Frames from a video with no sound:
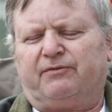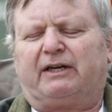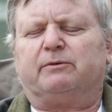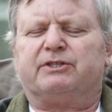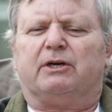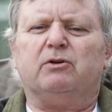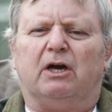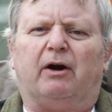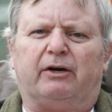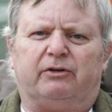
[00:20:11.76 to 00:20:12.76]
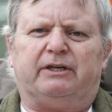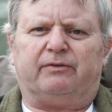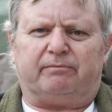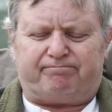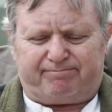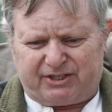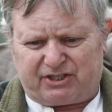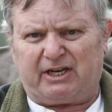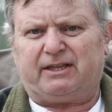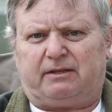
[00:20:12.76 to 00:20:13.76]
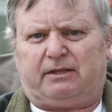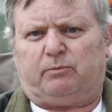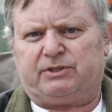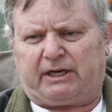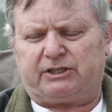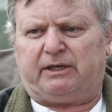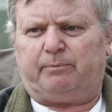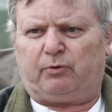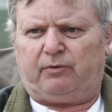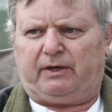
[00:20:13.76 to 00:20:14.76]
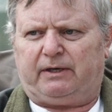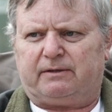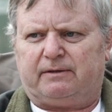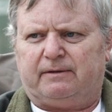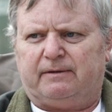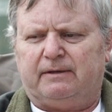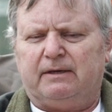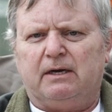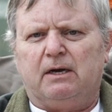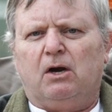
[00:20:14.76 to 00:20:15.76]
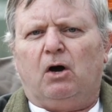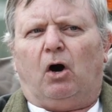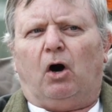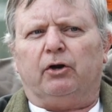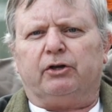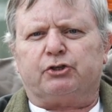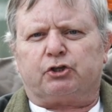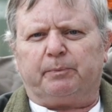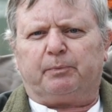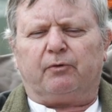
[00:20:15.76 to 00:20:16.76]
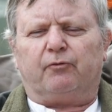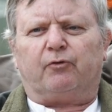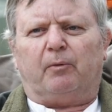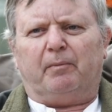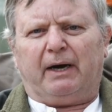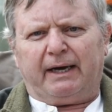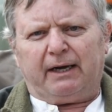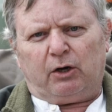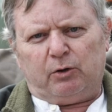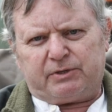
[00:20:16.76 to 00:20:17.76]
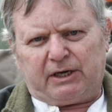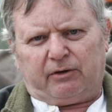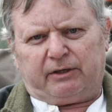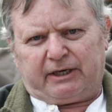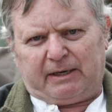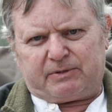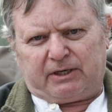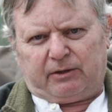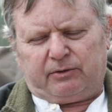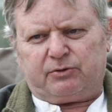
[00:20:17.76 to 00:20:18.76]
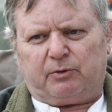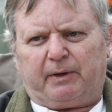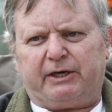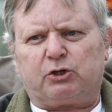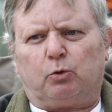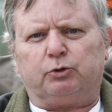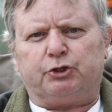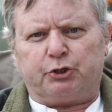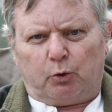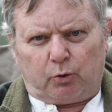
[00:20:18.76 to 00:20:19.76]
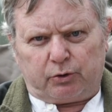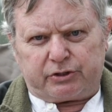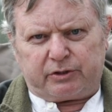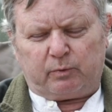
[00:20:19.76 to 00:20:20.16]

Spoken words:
In fact, it was so low I couldn't even state that it was actually improving it. On a trip from my hometown in Cape Town to a place called George,